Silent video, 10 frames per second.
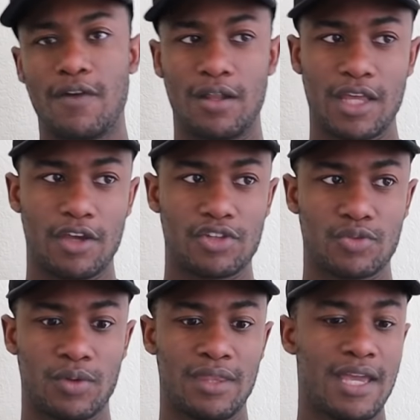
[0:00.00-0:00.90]
all
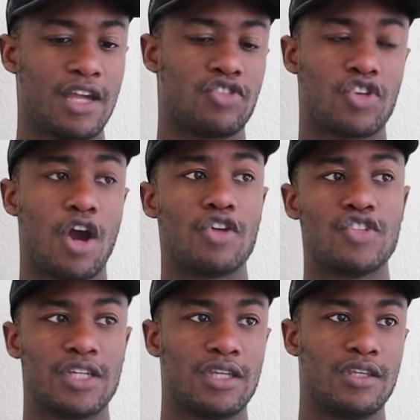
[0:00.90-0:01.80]
else when they're
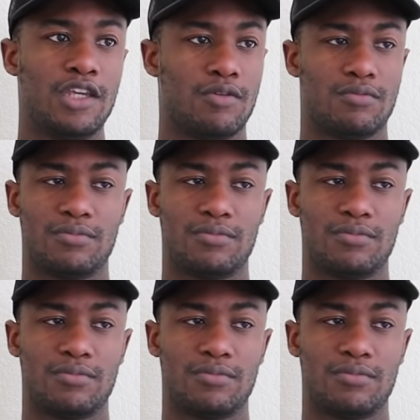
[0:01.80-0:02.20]
charging, you know,